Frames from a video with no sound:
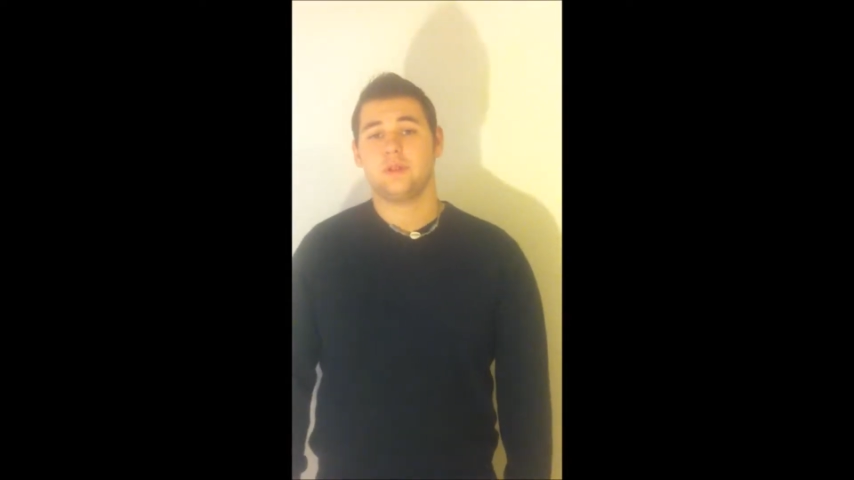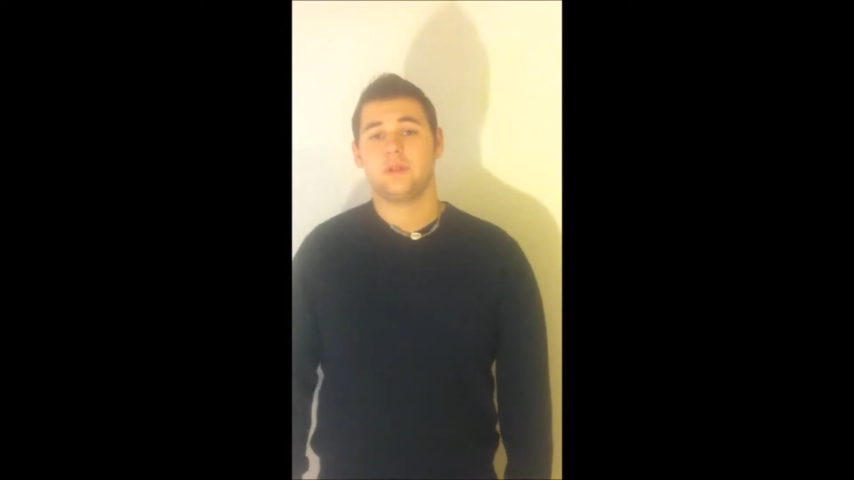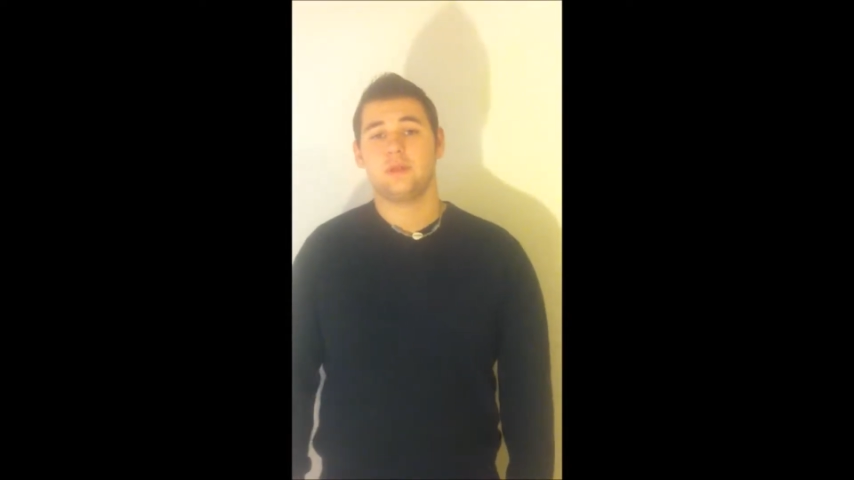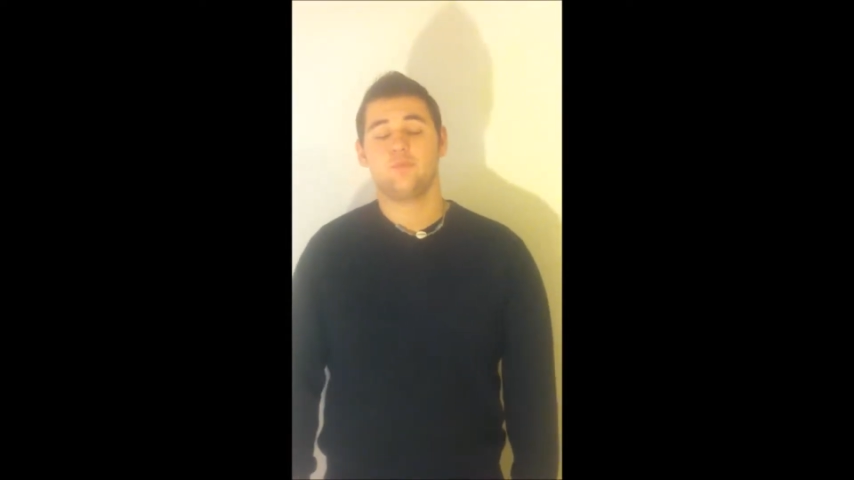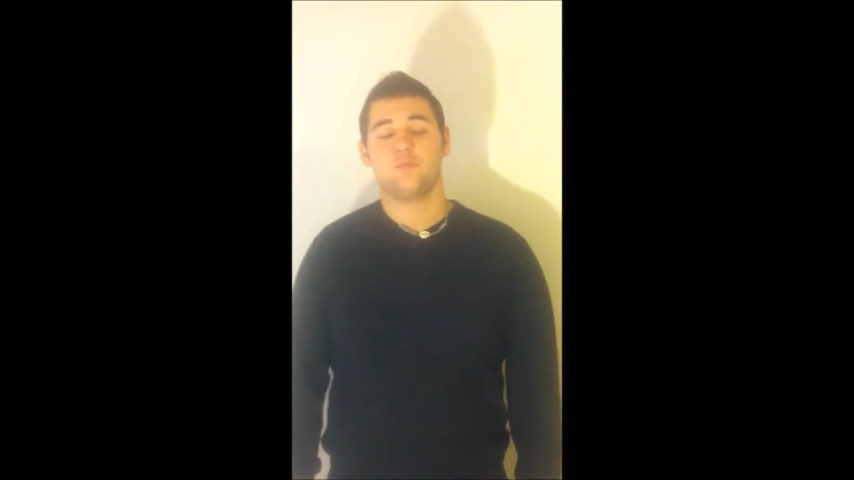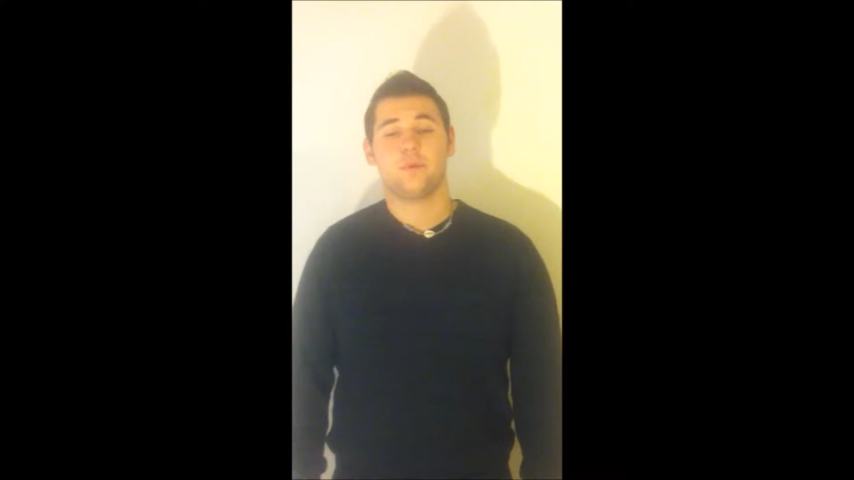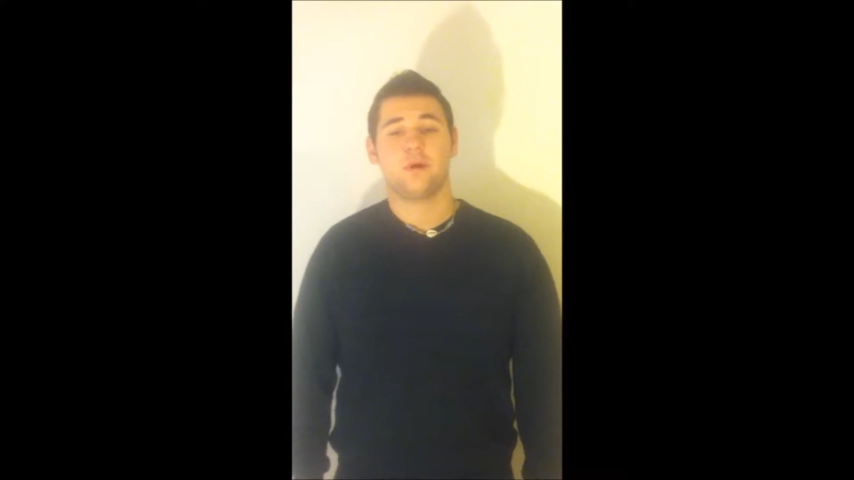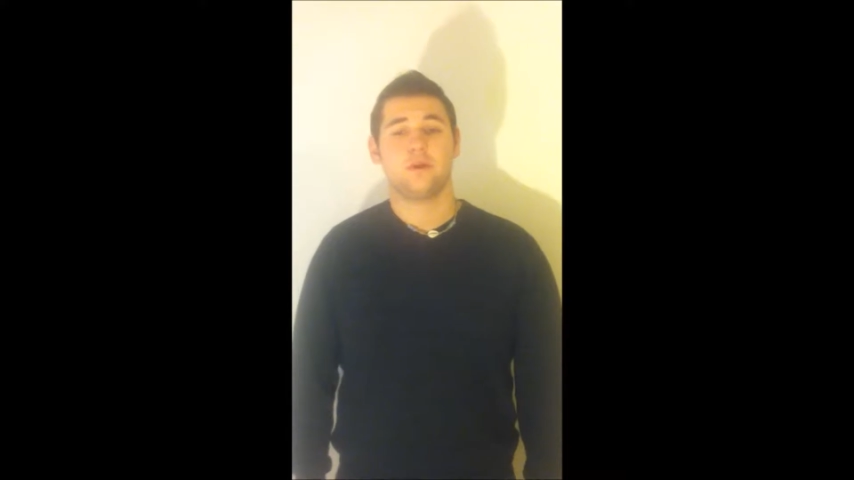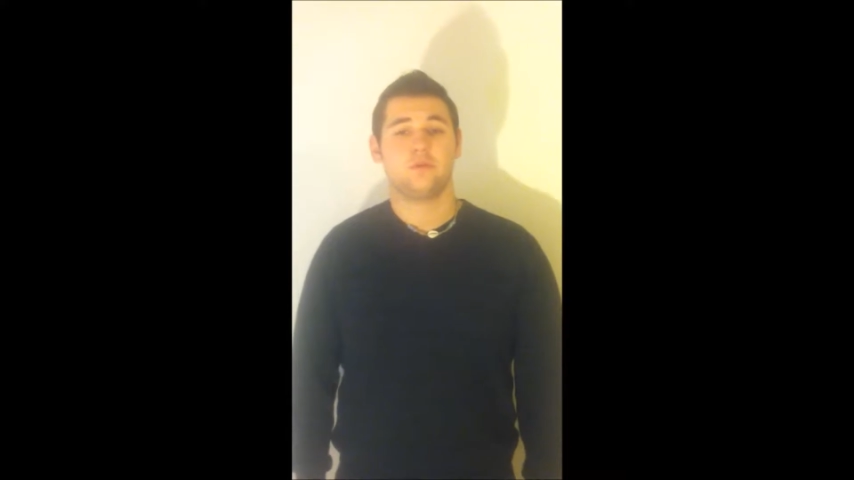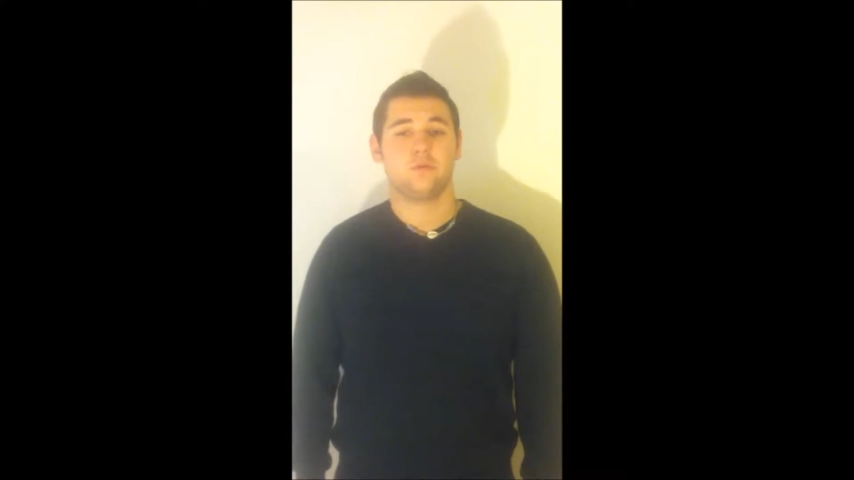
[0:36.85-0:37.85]
and keeps
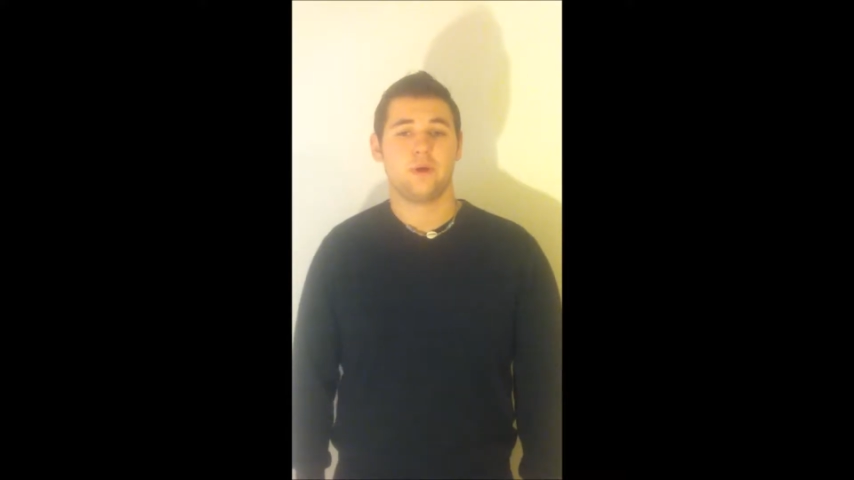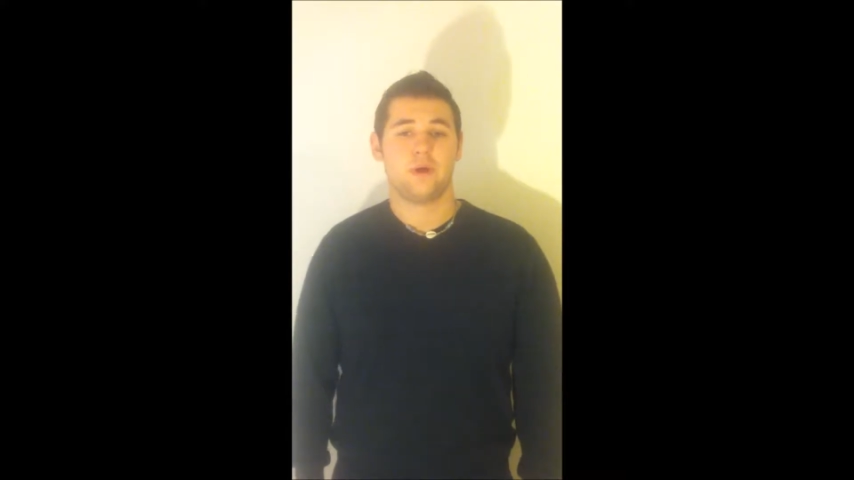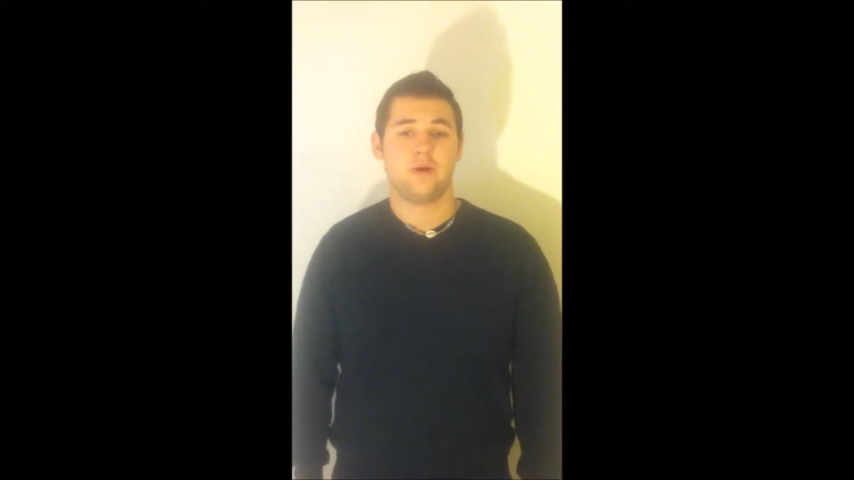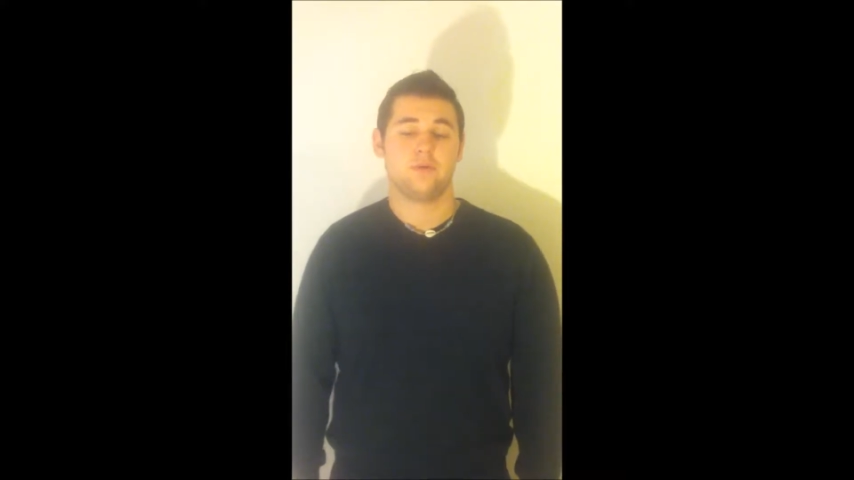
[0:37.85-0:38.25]
spreading throughout